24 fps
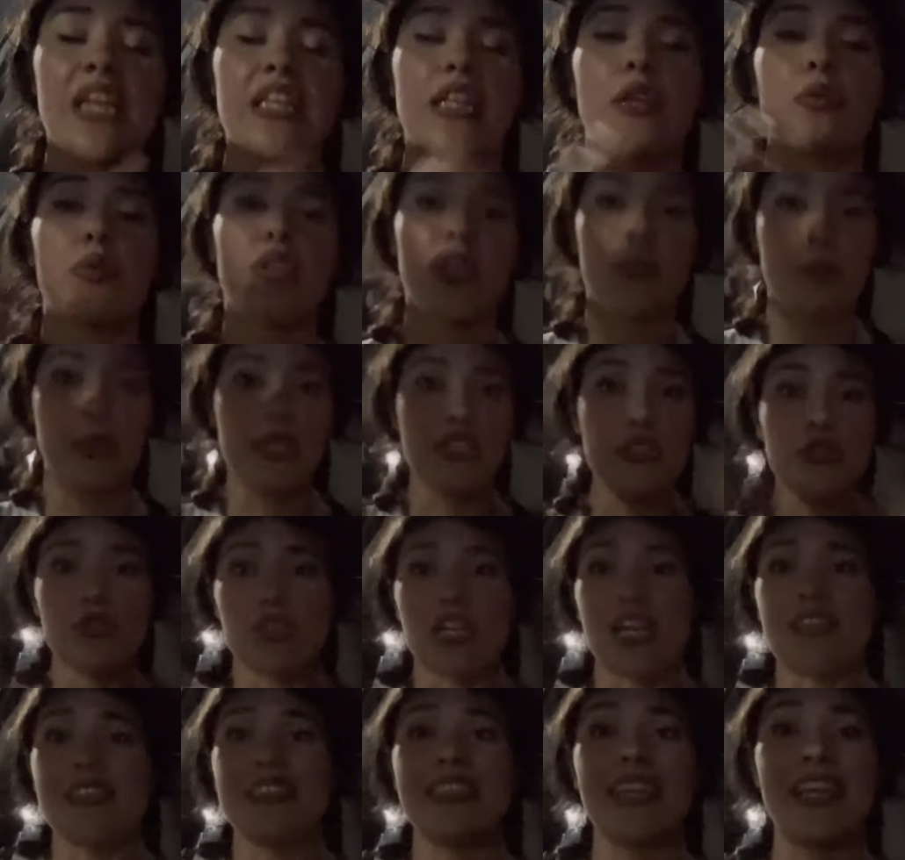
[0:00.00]
They want to bring you
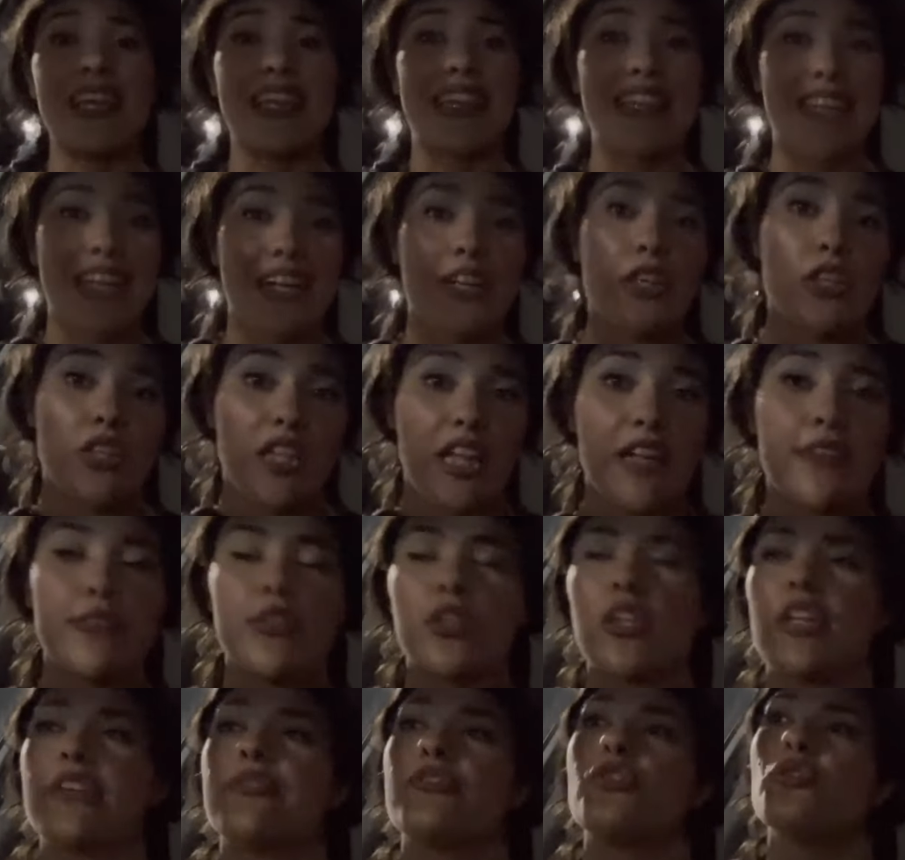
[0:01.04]
down to their
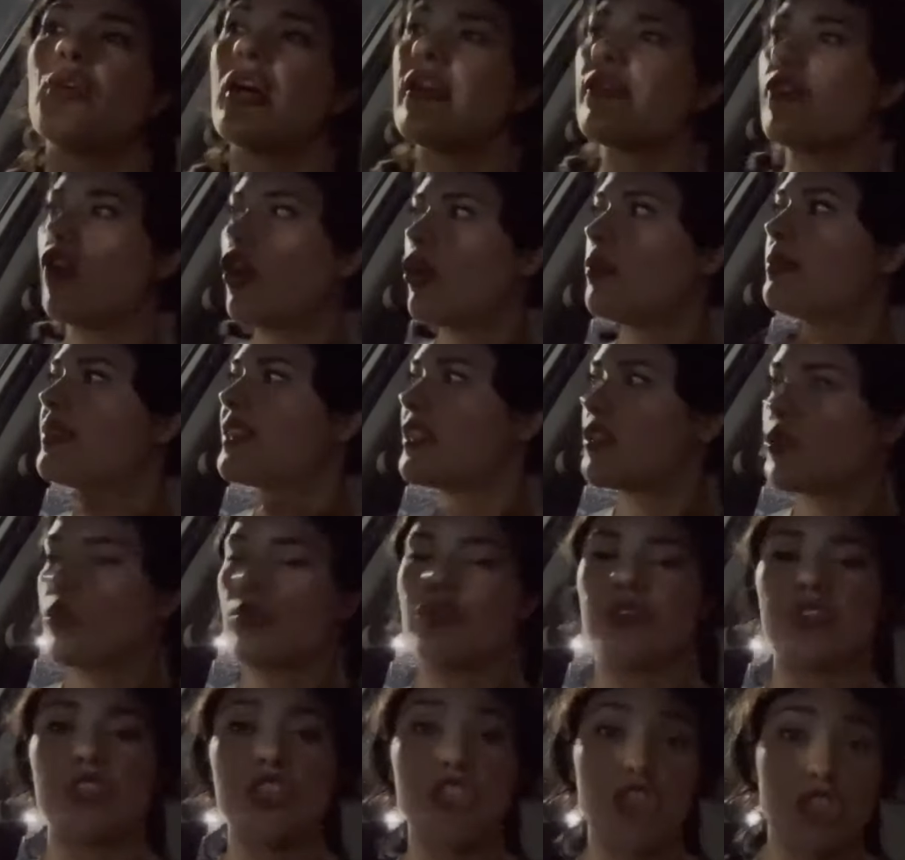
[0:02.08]
level. If you have hopes and
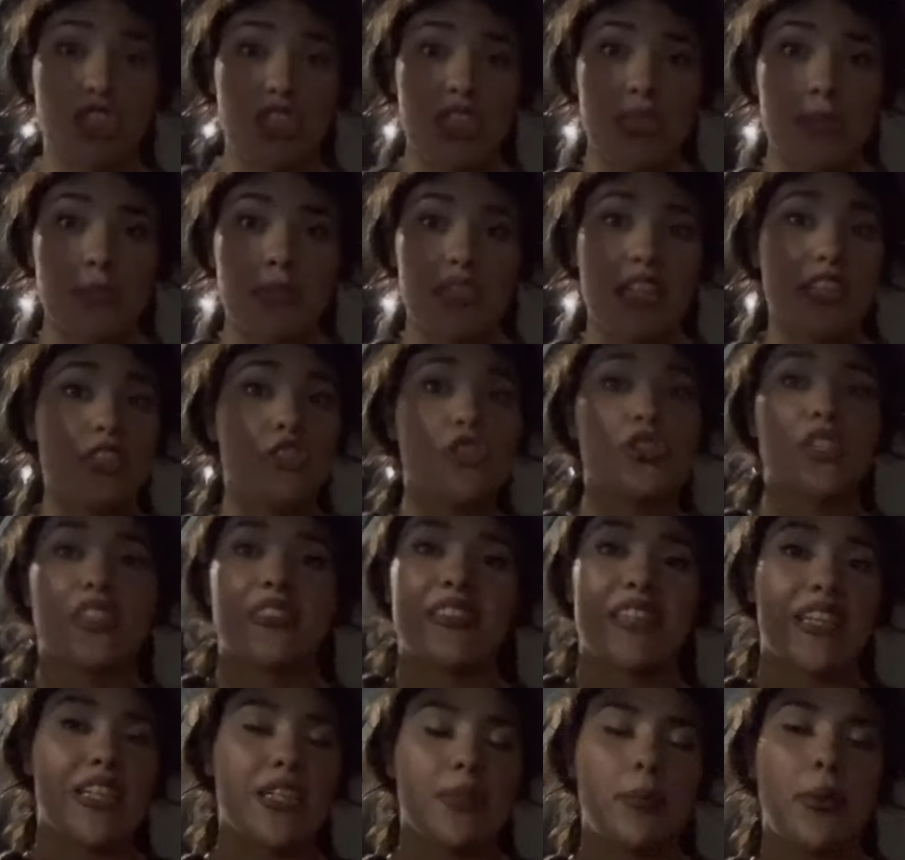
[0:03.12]
goals and dreams and you're
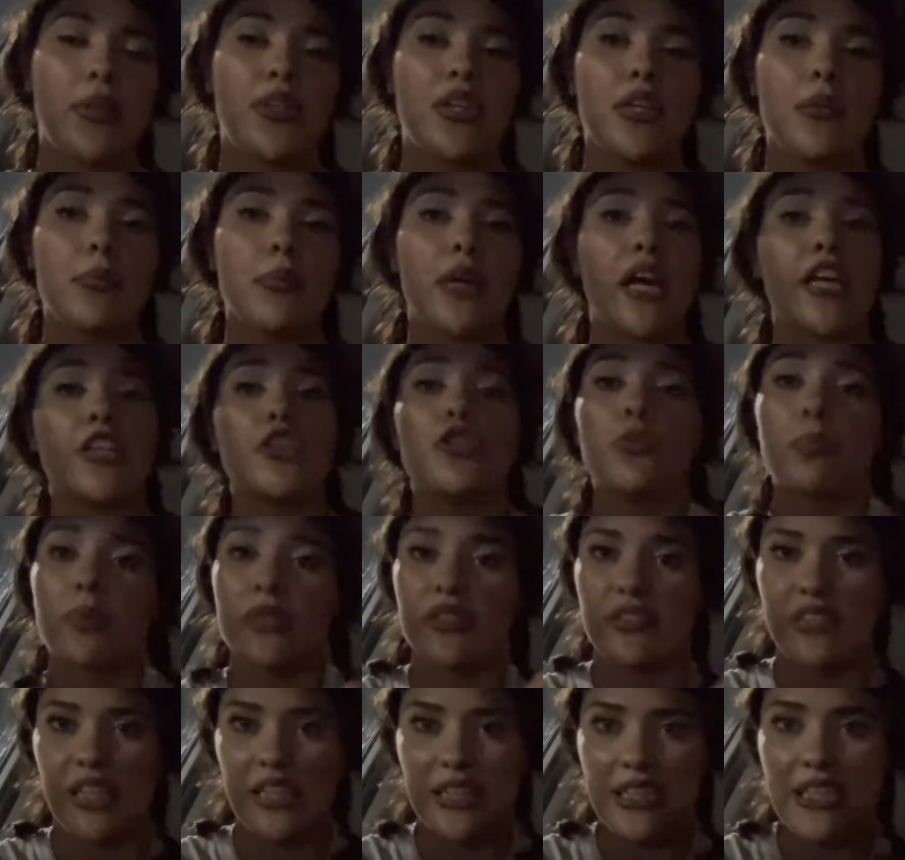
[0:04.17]
excited about them and you
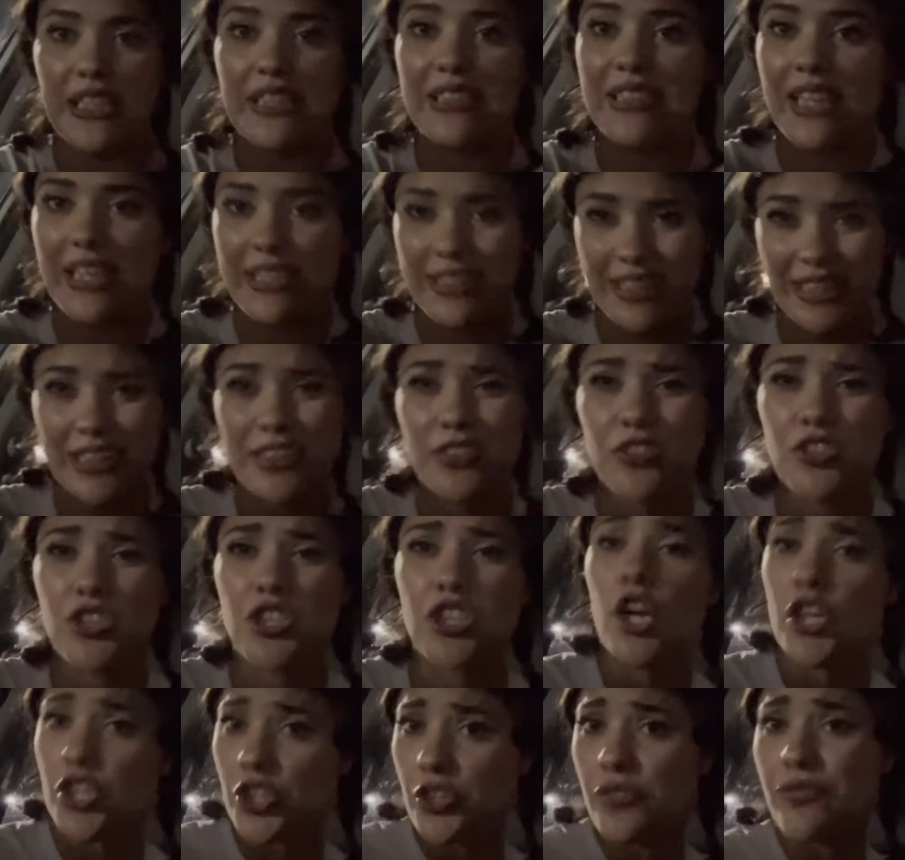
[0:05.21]
present these ideas
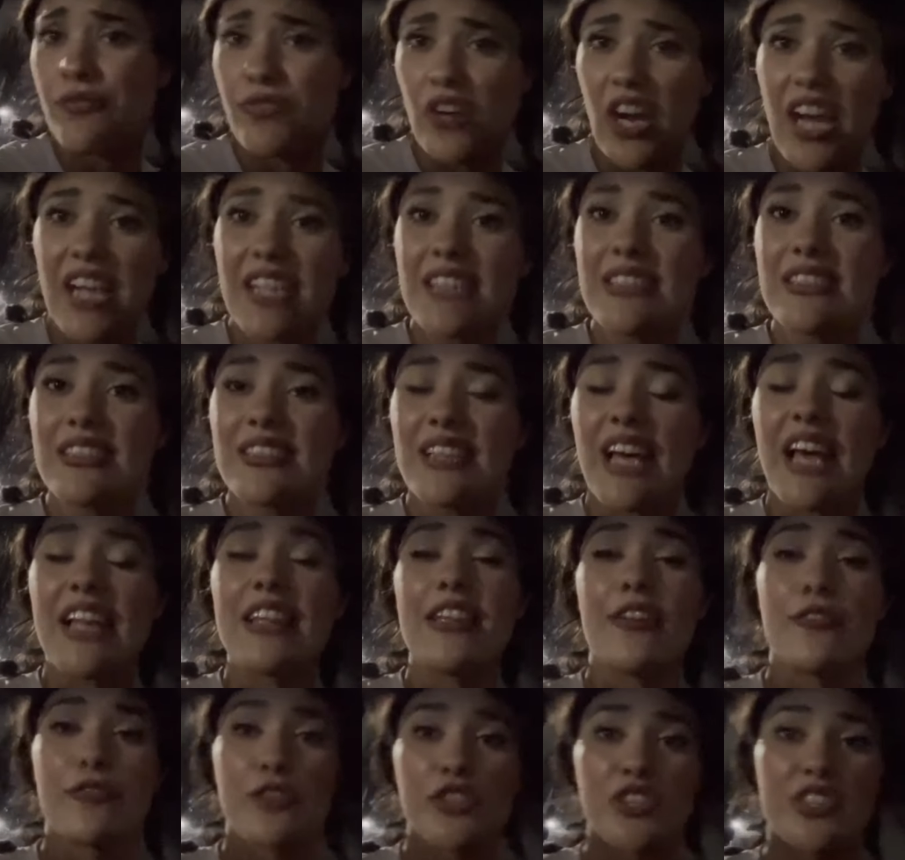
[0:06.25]
to your friends and
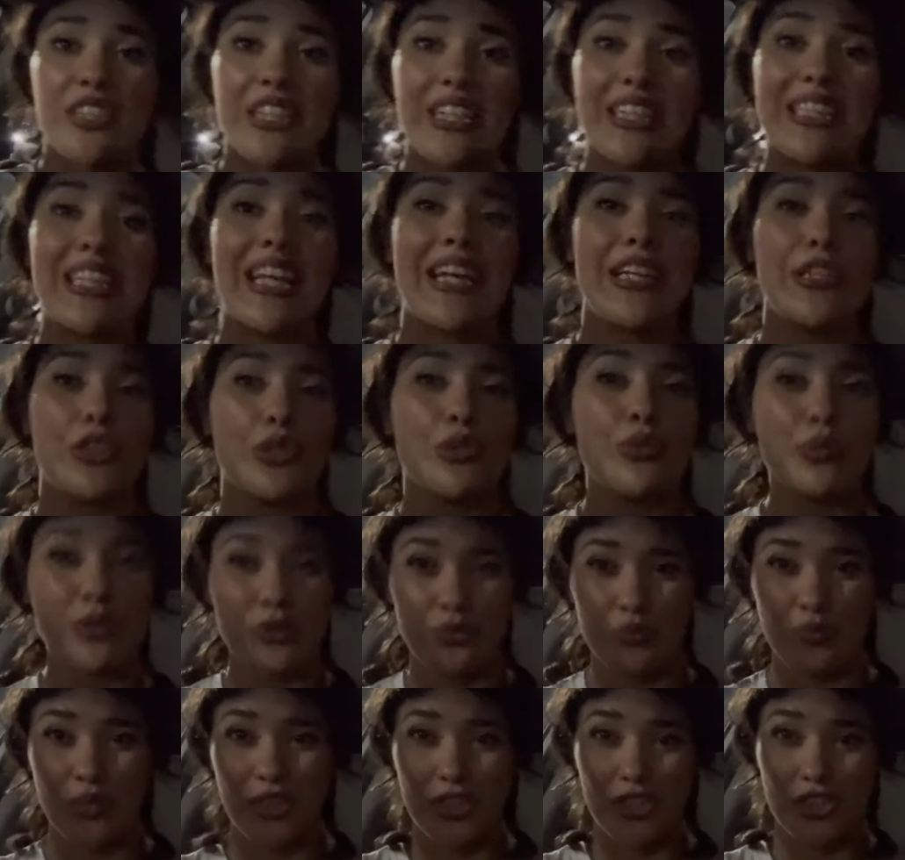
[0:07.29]
the first thing they do is
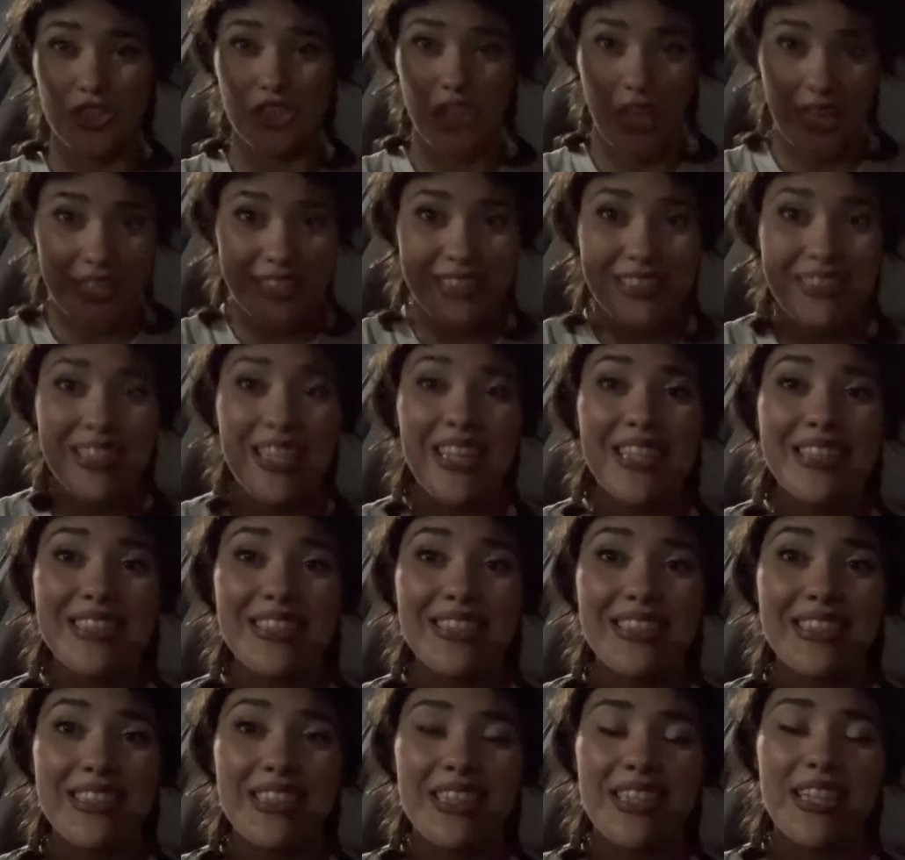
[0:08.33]
reject it,